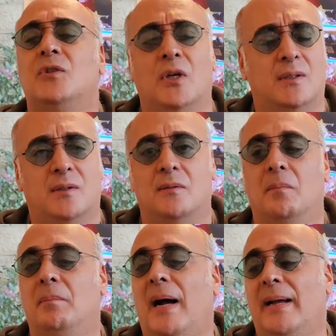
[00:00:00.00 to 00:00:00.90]

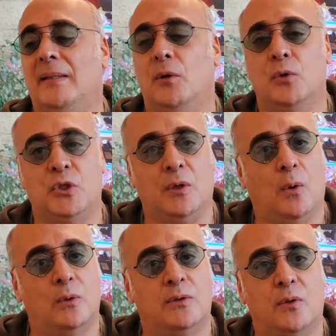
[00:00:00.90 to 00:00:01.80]
just buy the OG
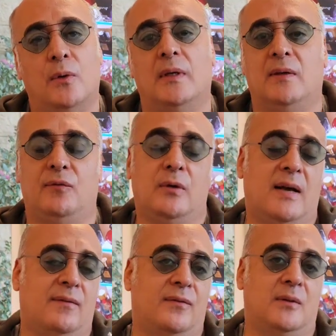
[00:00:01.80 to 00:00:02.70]
also if you
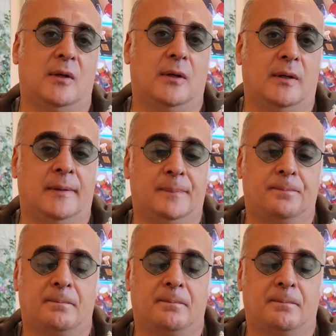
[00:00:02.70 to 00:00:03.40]
have the